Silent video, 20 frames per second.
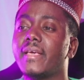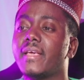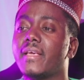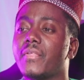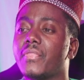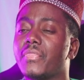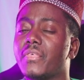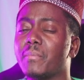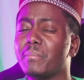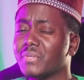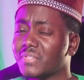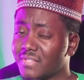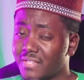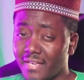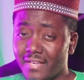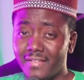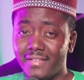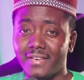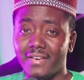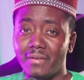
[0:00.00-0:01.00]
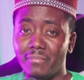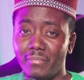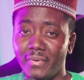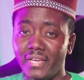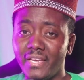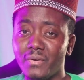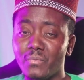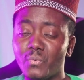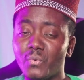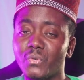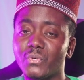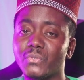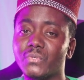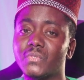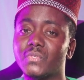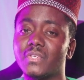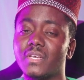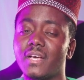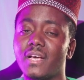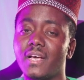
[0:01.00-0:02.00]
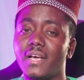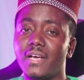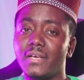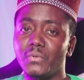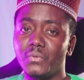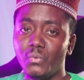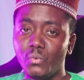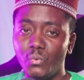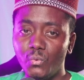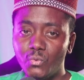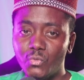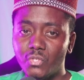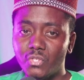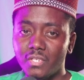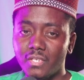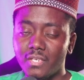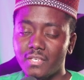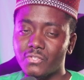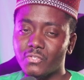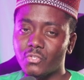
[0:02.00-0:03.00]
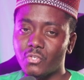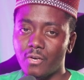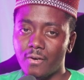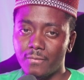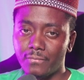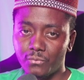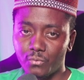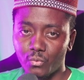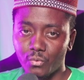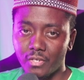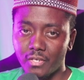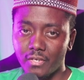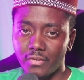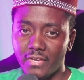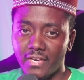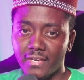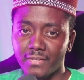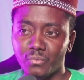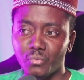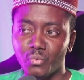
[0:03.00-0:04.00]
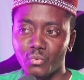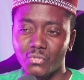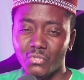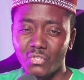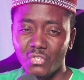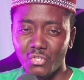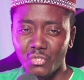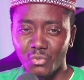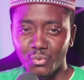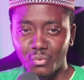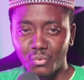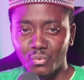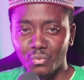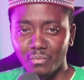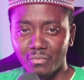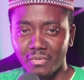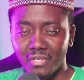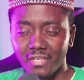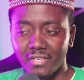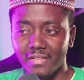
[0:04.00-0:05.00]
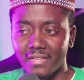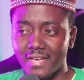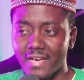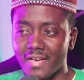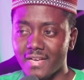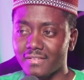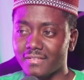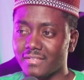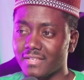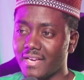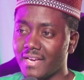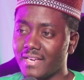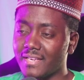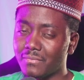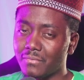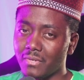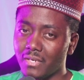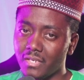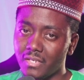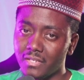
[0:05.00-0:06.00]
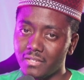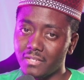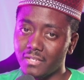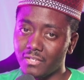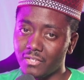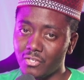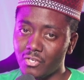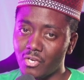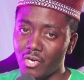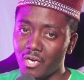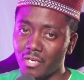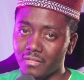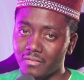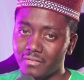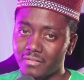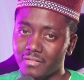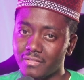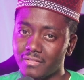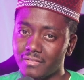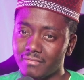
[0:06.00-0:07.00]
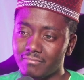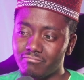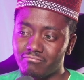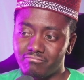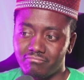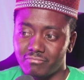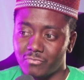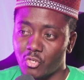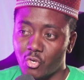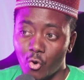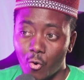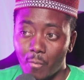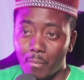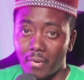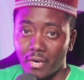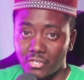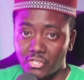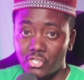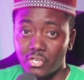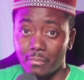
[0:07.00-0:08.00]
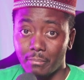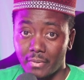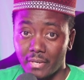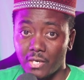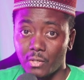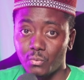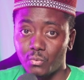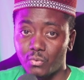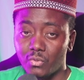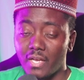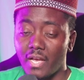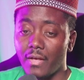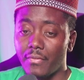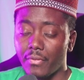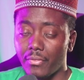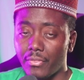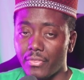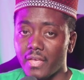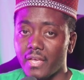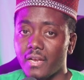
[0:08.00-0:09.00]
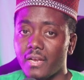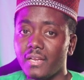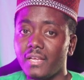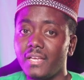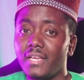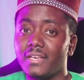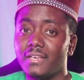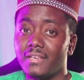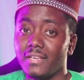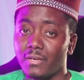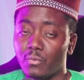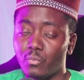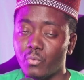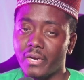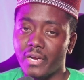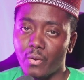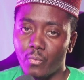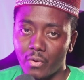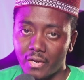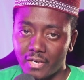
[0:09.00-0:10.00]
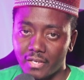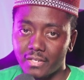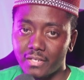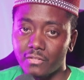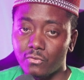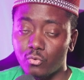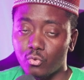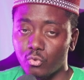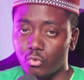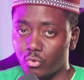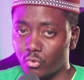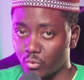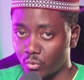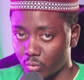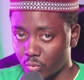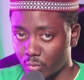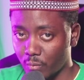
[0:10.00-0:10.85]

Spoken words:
The mistake that I made was I used a software that was new to me, that I really did not know much about, other than it did what I wanted it to do.